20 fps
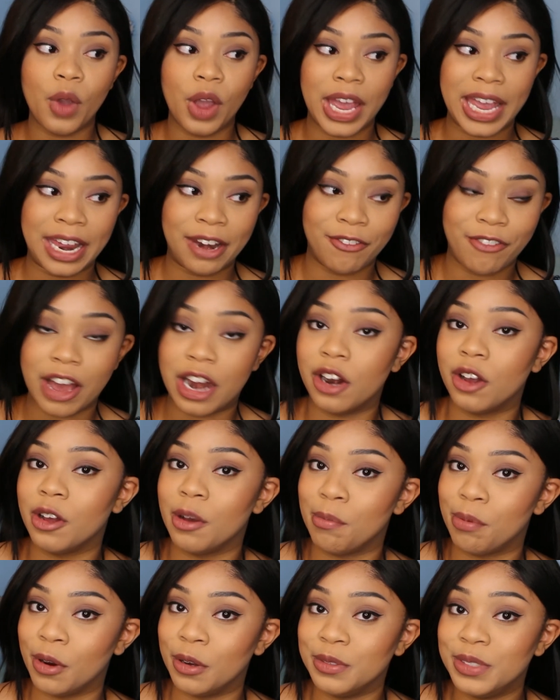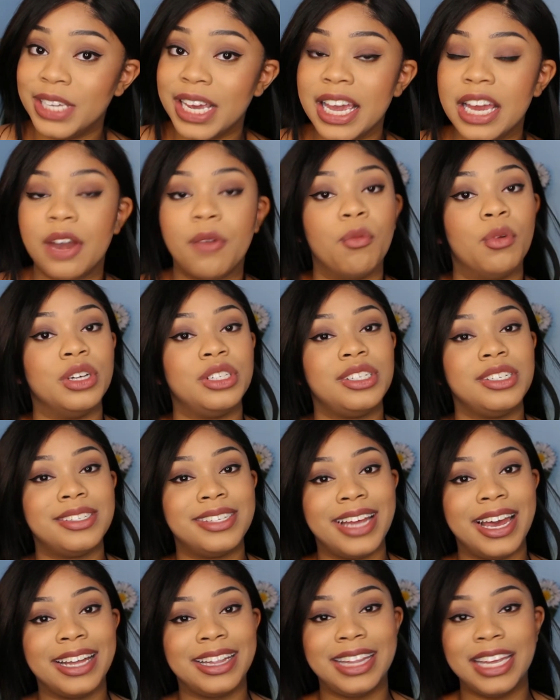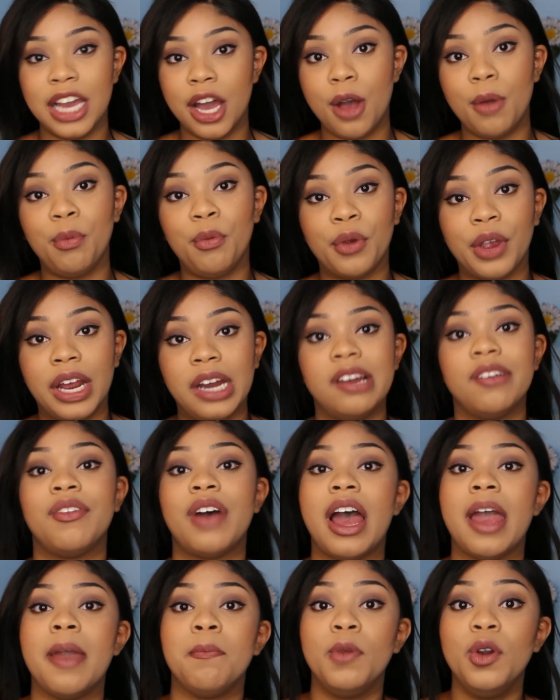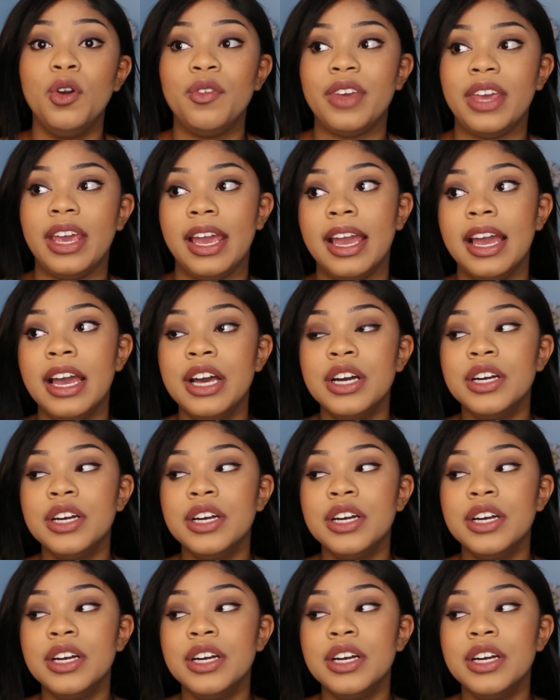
and Final Cut Pro 10, which is like the upgrade of iMovie.